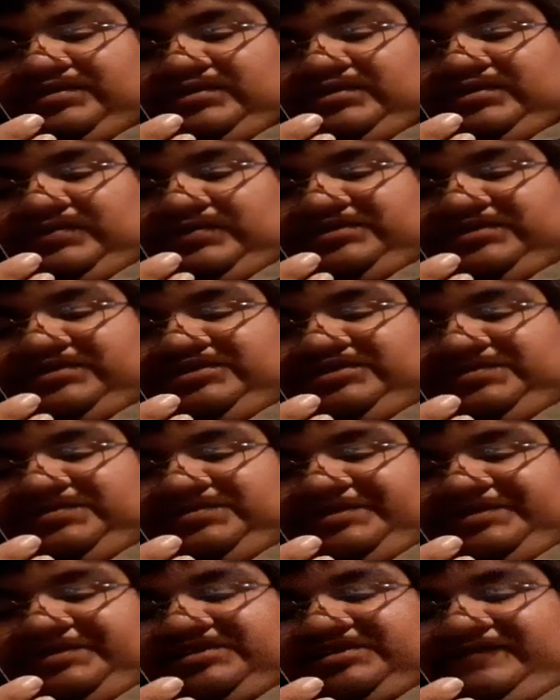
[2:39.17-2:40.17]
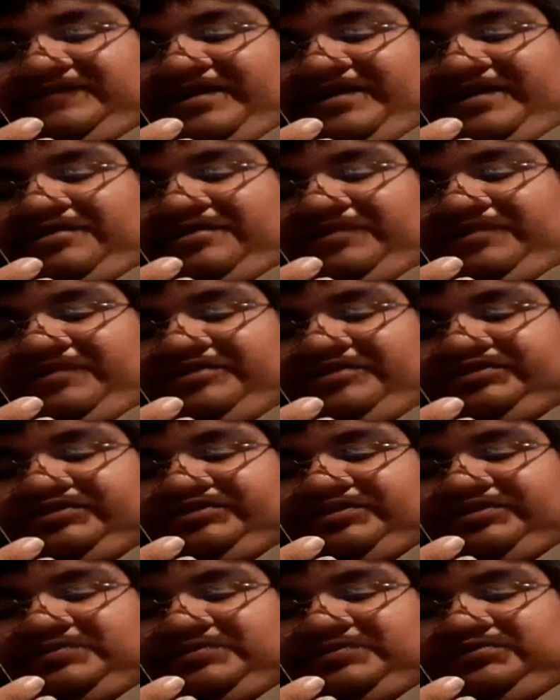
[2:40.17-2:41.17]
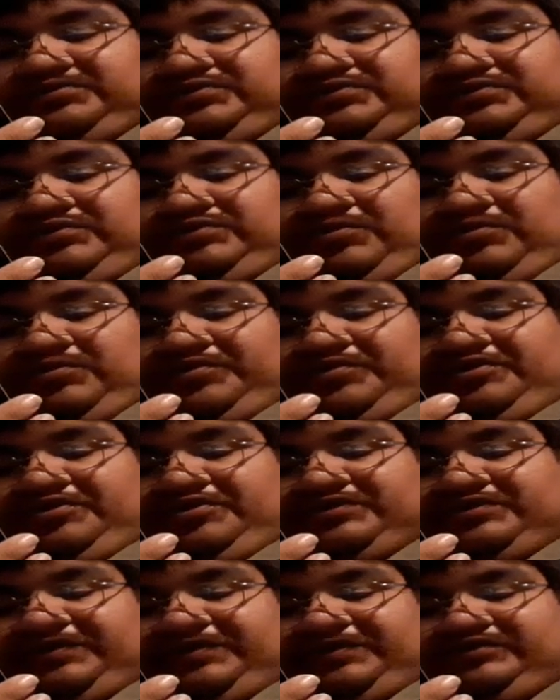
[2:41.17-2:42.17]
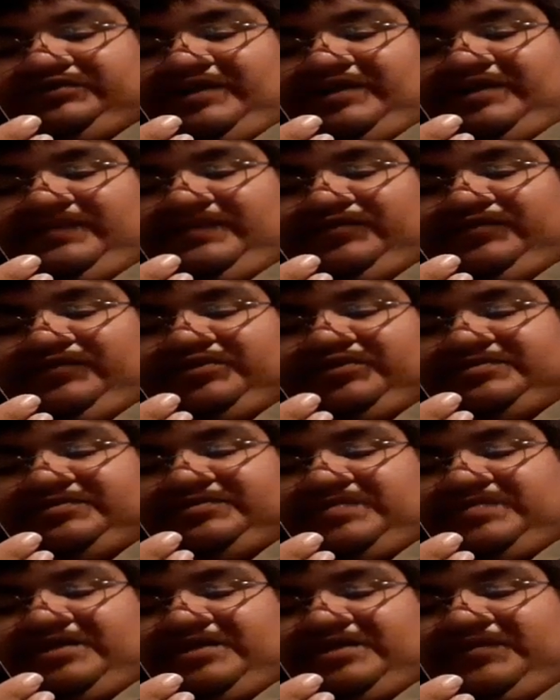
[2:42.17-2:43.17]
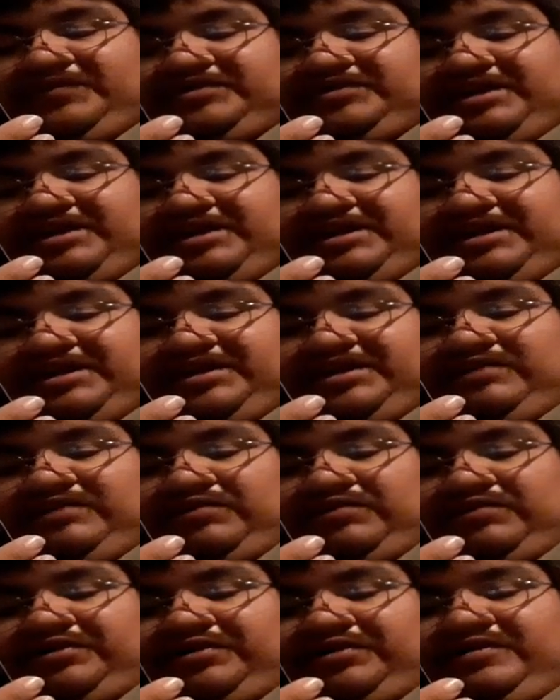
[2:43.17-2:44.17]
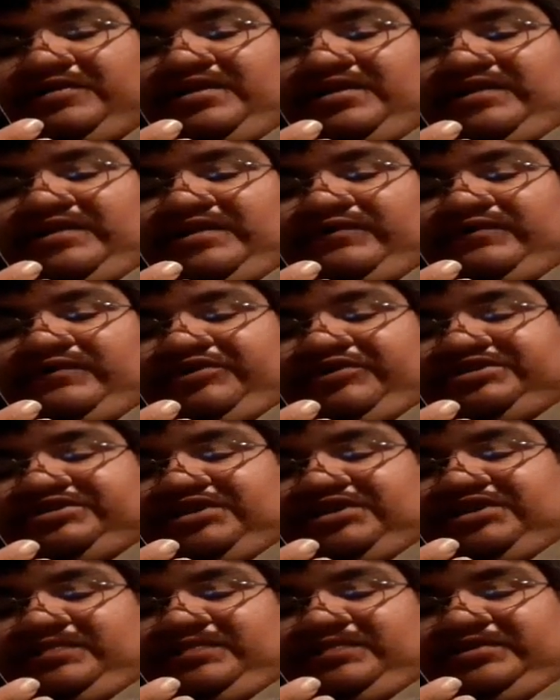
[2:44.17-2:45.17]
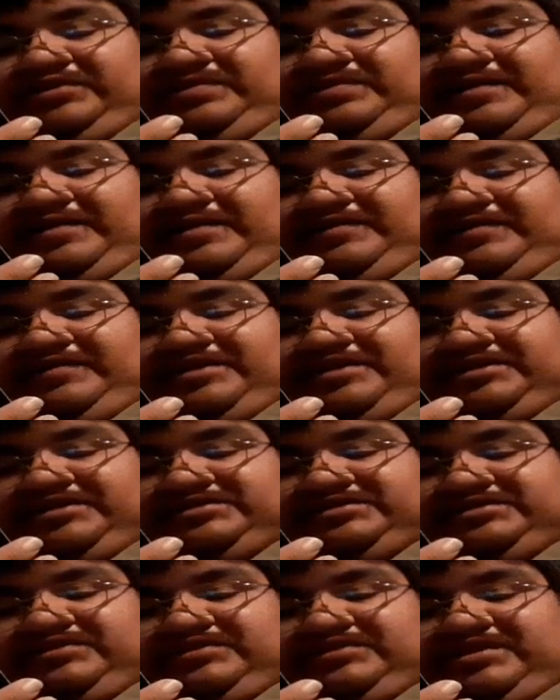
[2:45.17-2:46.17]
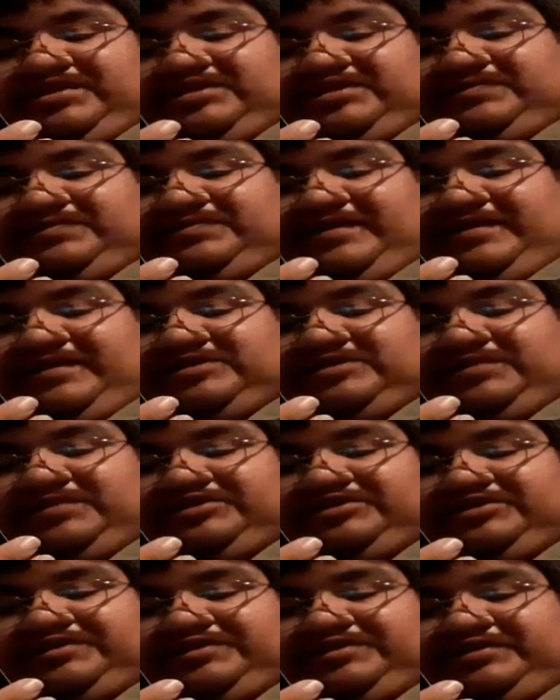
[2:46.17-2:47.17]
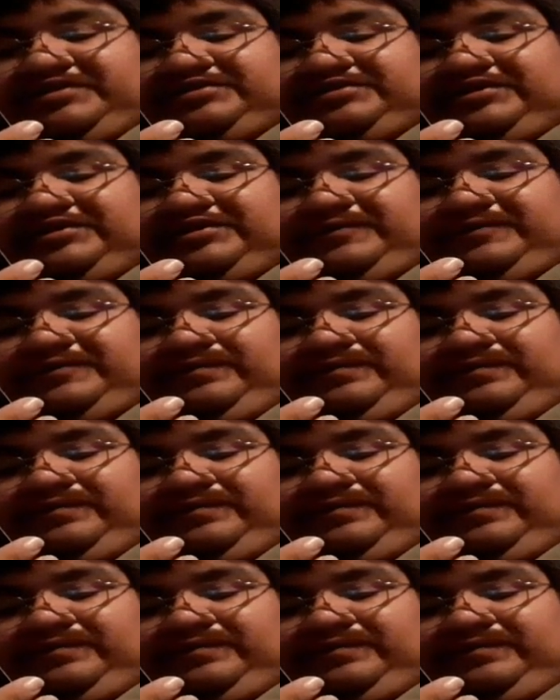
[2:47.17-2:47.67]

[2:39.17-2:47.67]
When this unit is placed on Vanguard rear, choose up to 2 normal units from your drop, put them to the bottom of your deck, and in order. For each card point in the bottom of your deck, this unit gets 5,000 points until end turn.